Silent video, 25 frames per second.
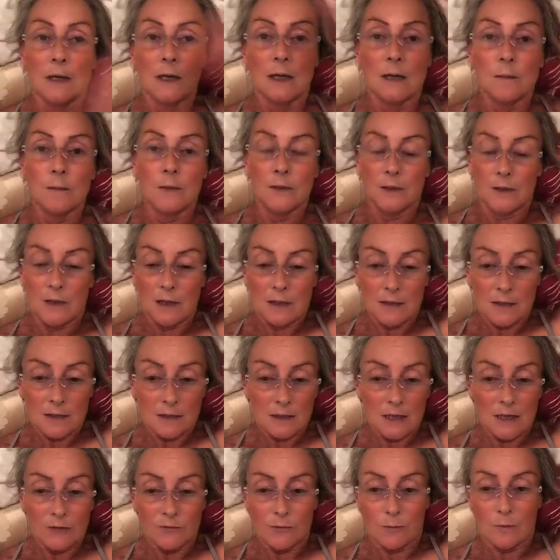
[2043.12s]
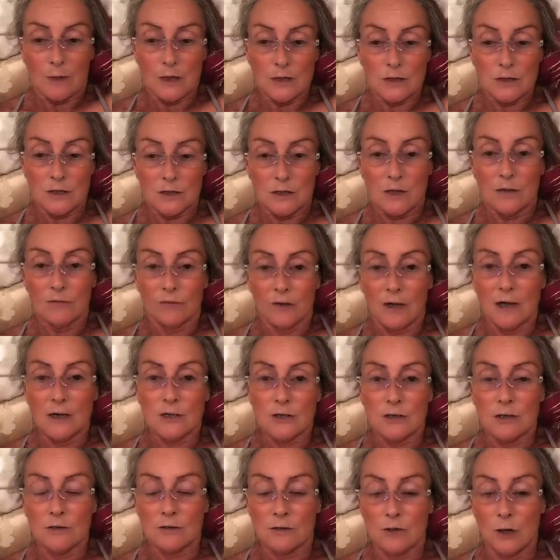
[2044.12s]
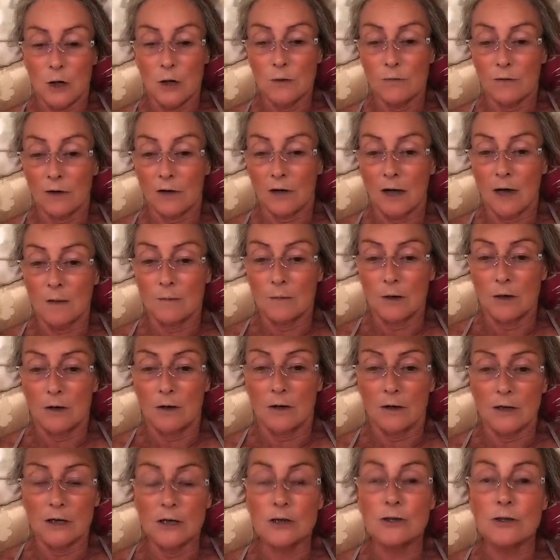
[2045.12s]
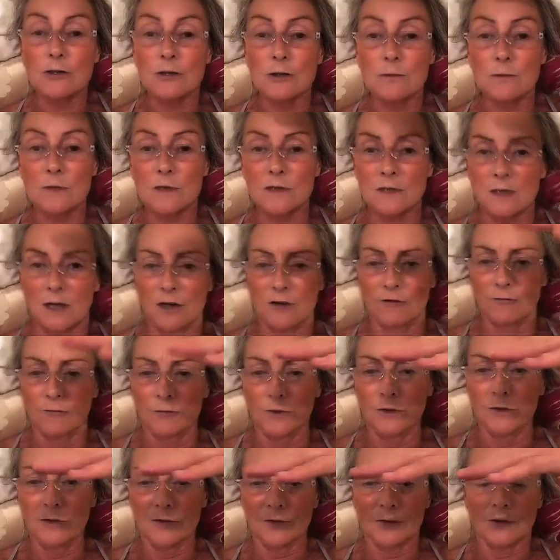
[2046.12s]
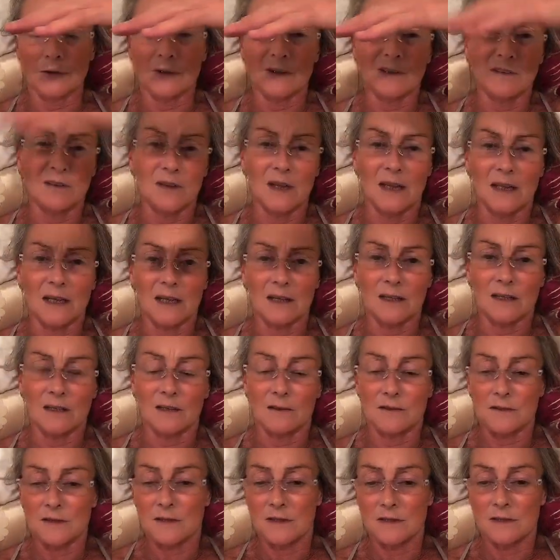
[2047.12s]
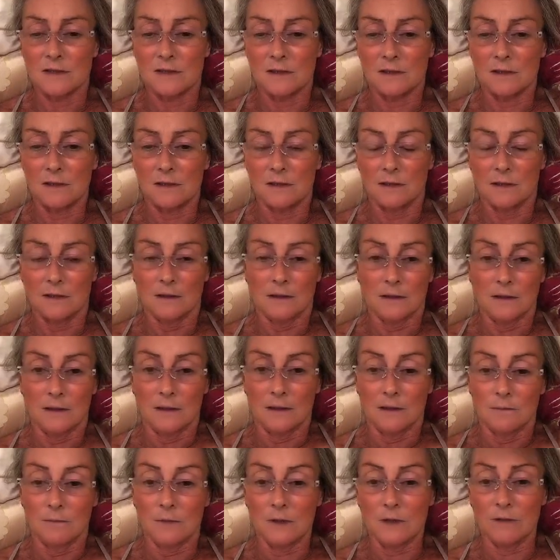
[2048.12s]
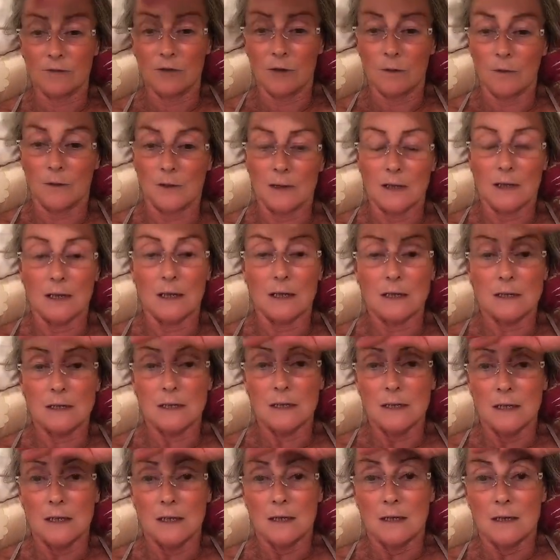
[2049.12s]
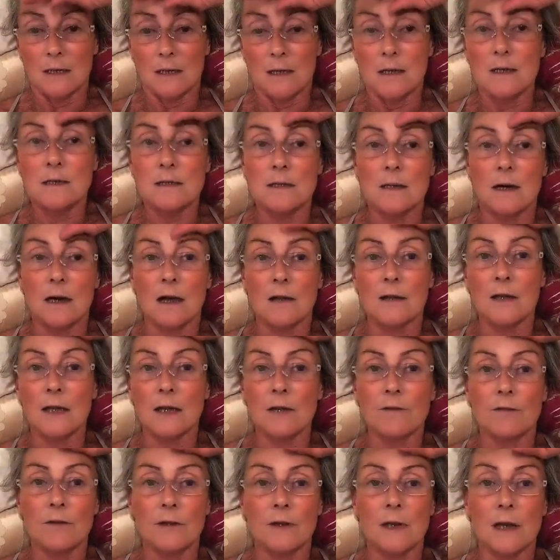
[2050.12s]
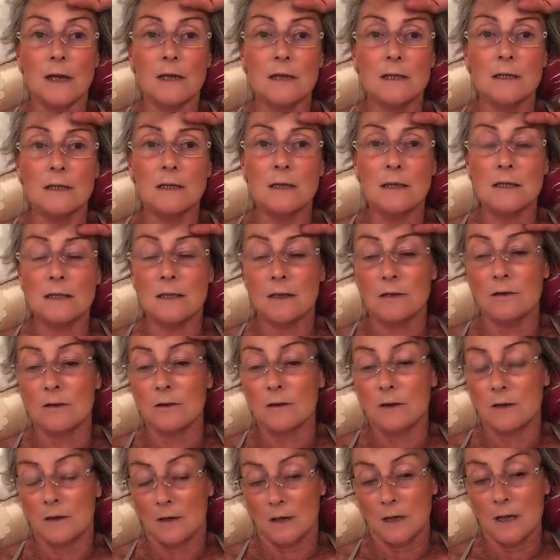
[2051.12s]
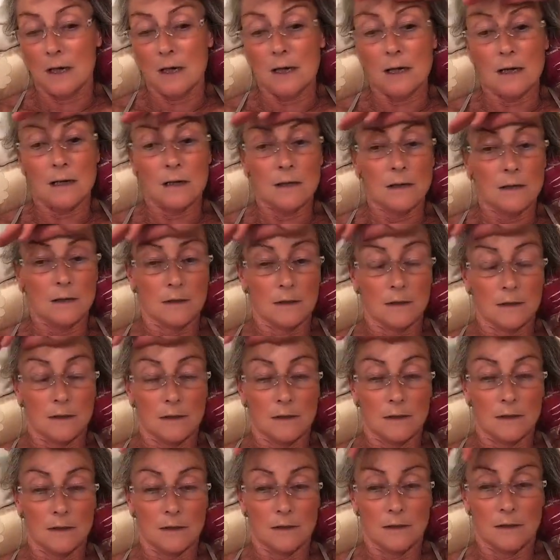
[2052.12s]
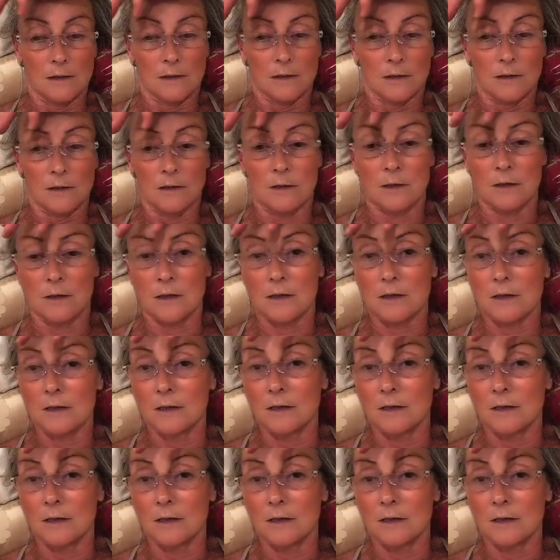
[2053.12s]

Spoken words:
But I think the affirmations are for us just to overcome our issues with self-worth and all that other nonsense, whatever you want to get. So I think for that is a good thing, yeah. Good.